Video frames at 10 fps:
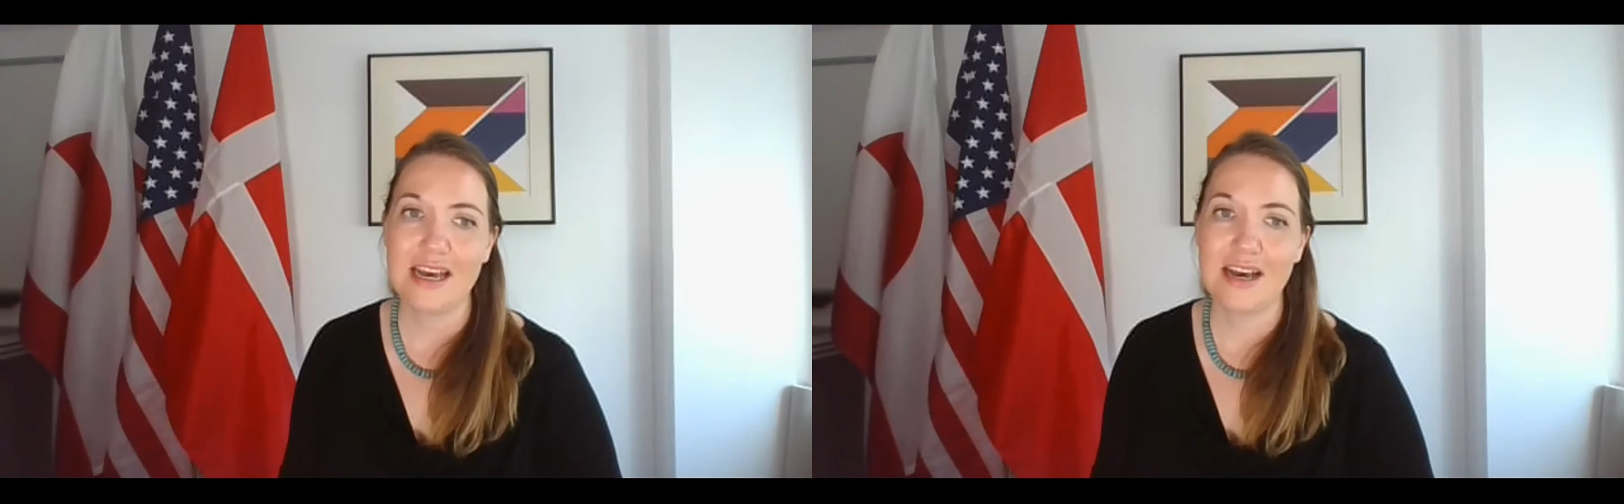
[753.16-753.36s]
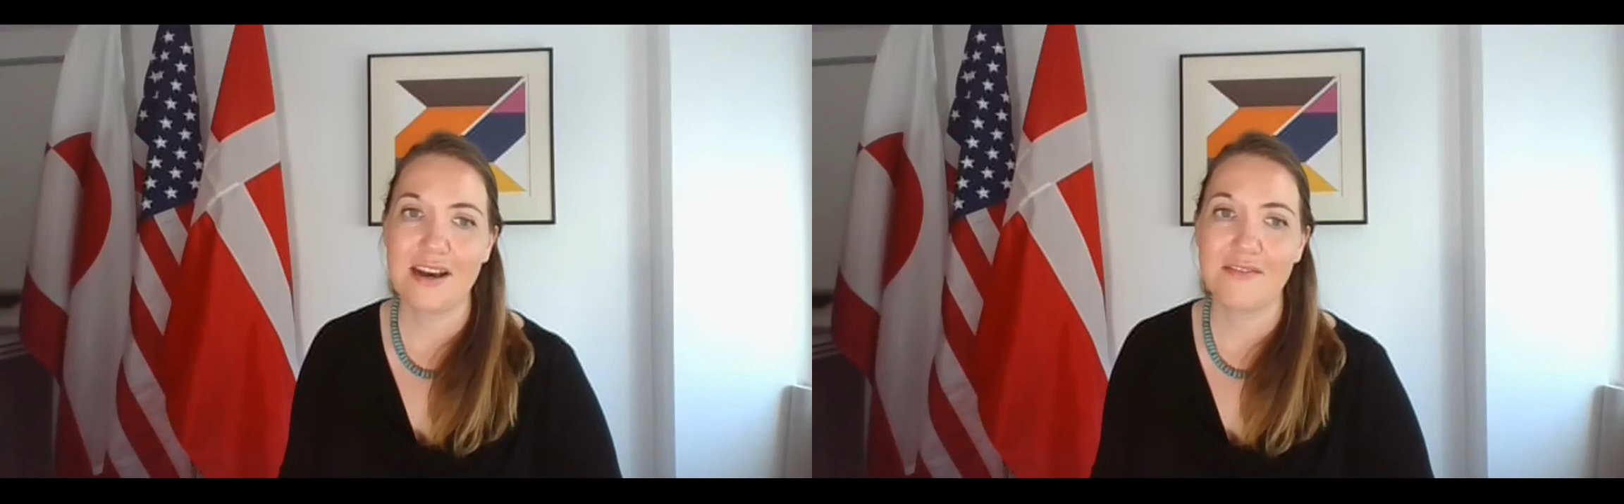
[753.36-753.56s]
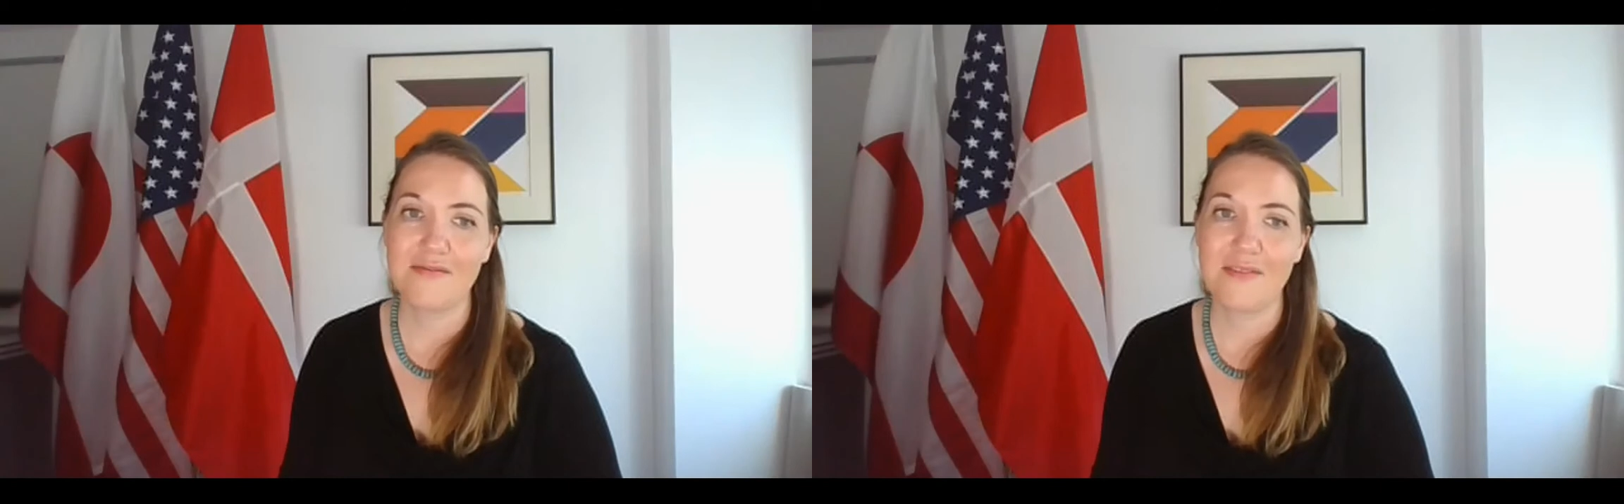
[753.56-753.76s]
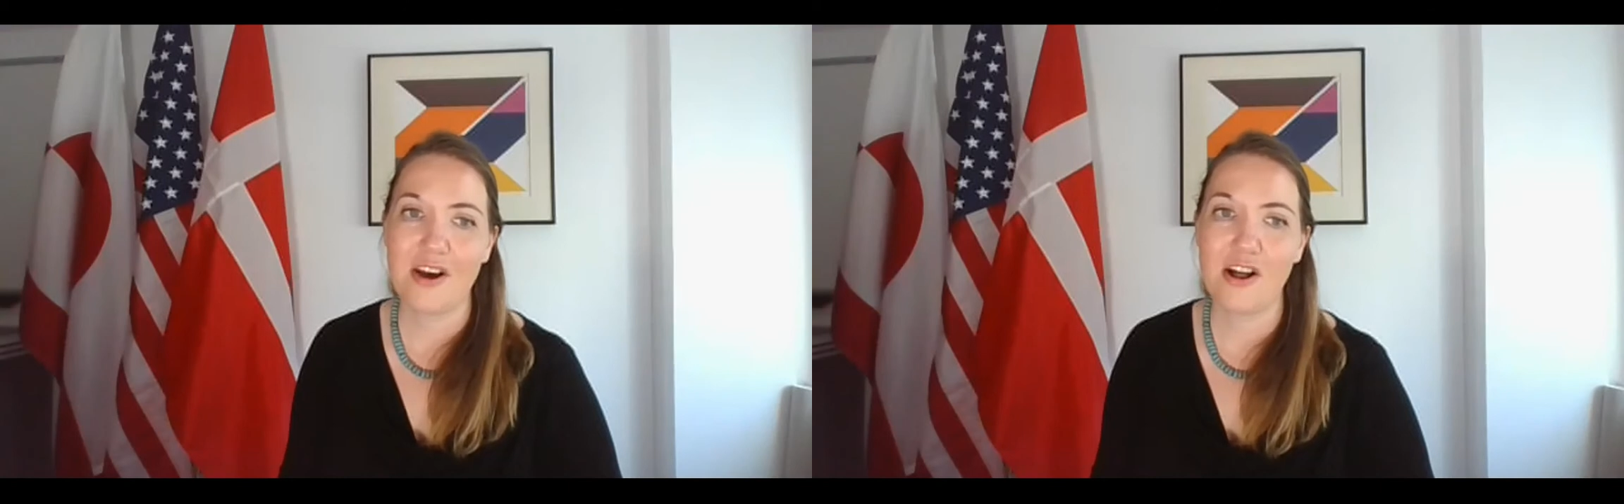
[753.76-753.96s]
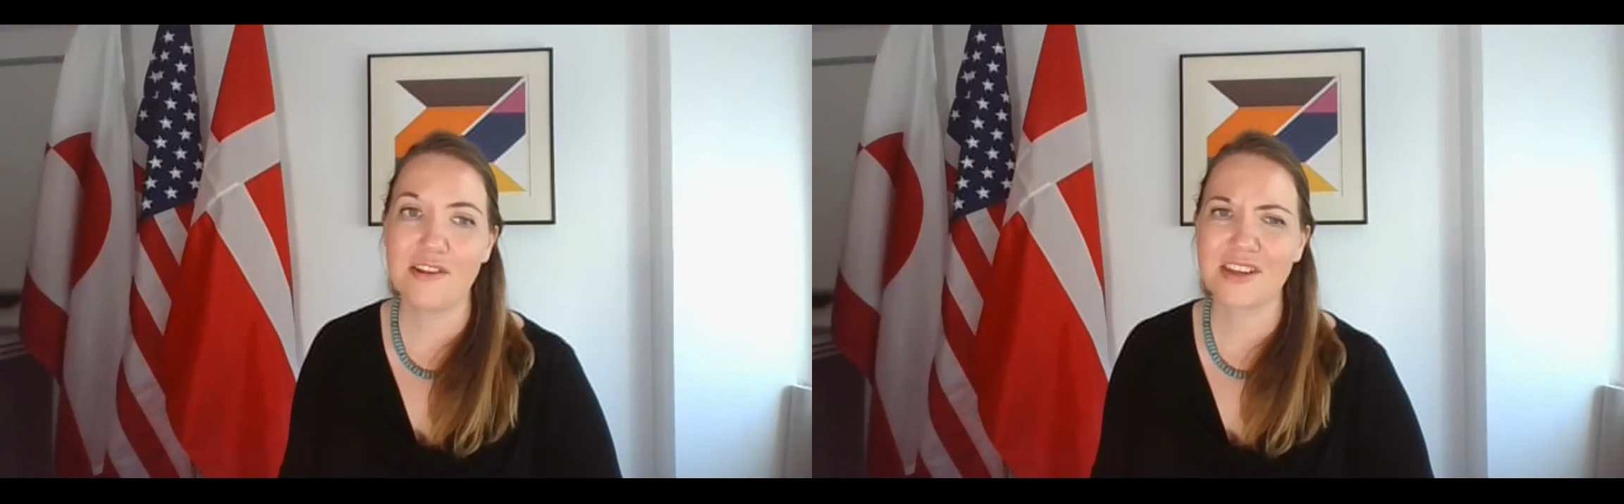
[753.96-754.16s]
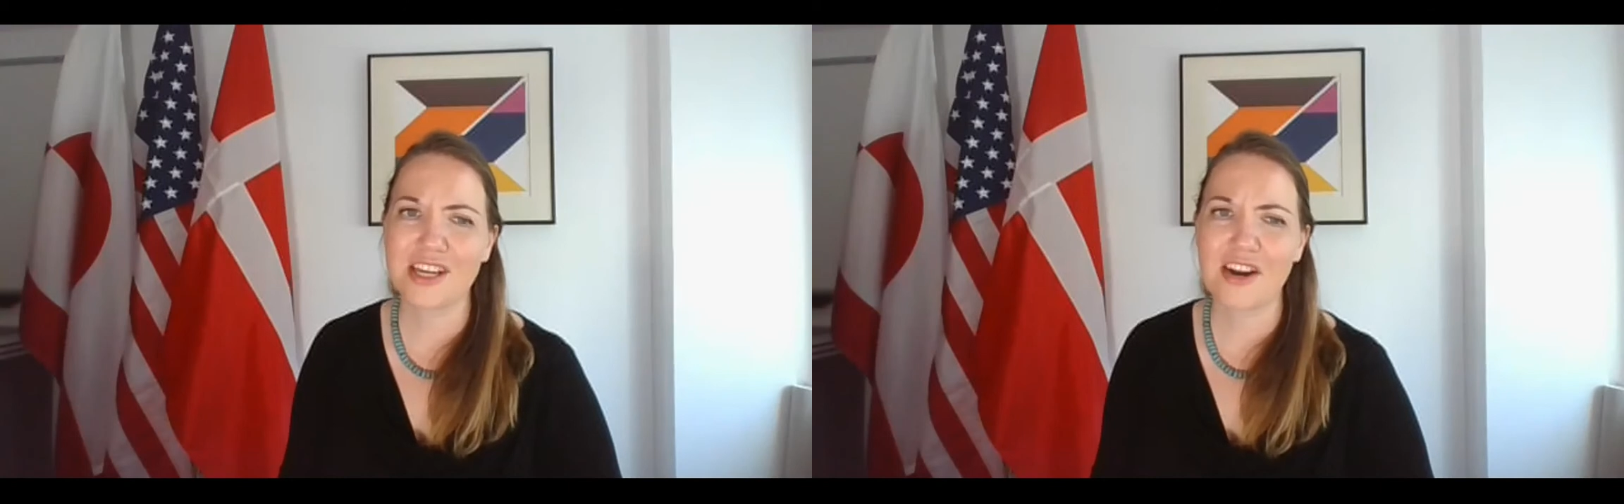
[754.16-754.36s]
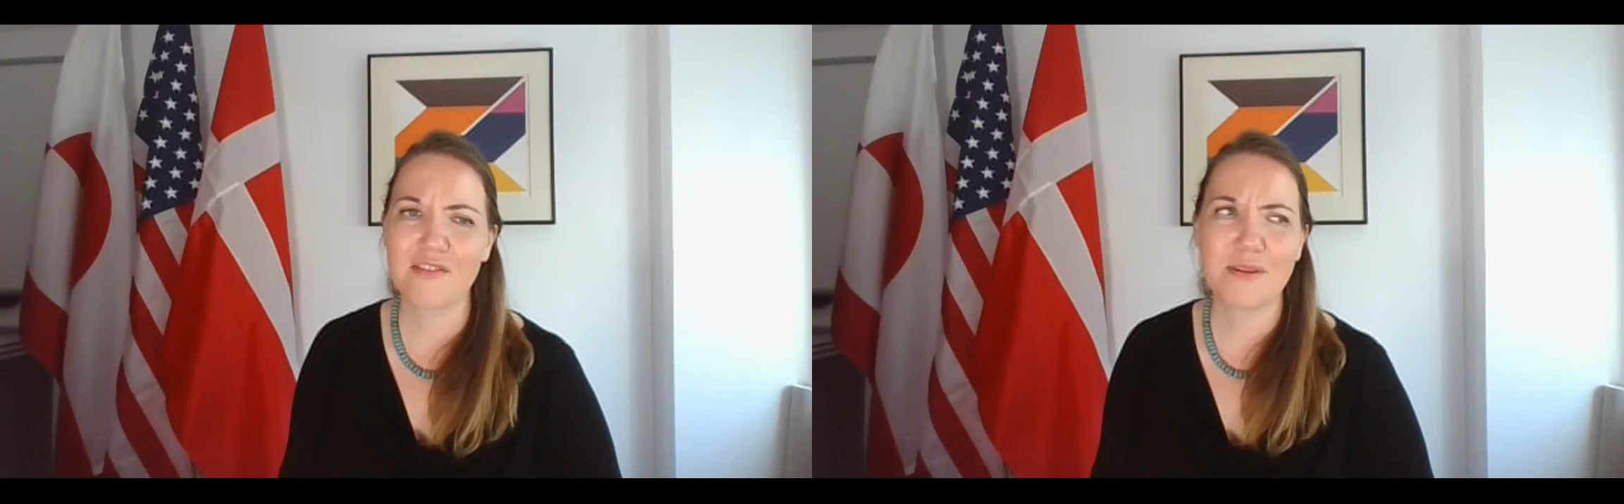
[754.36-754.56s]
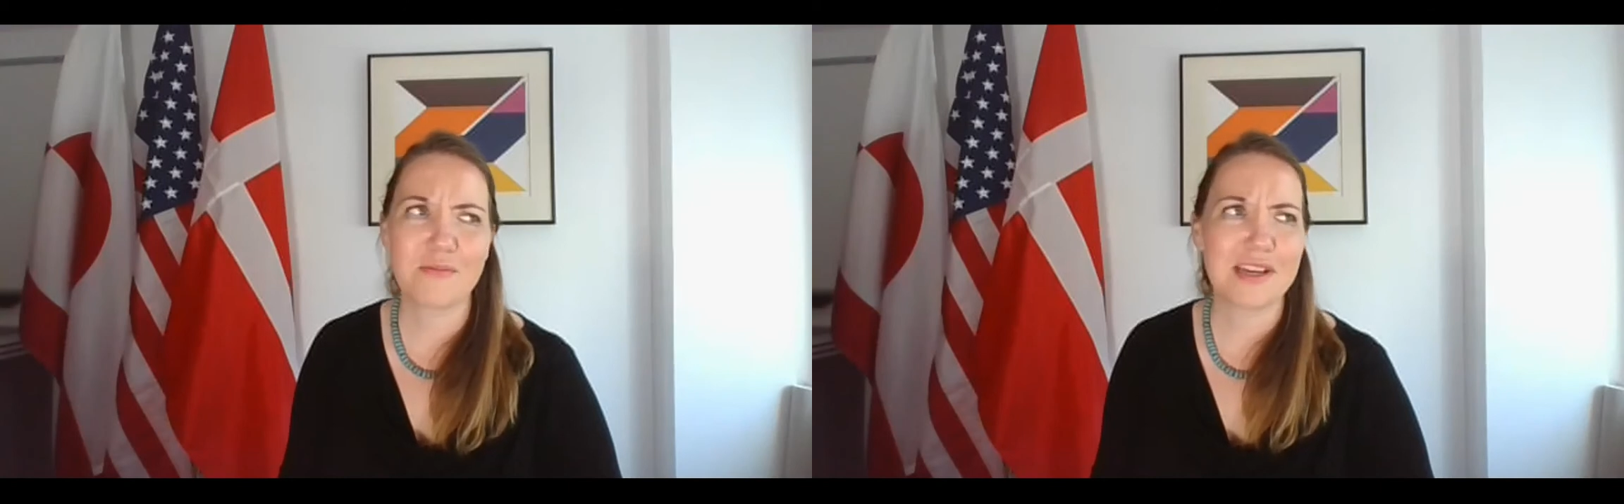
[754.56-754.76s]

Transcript: um, all of the government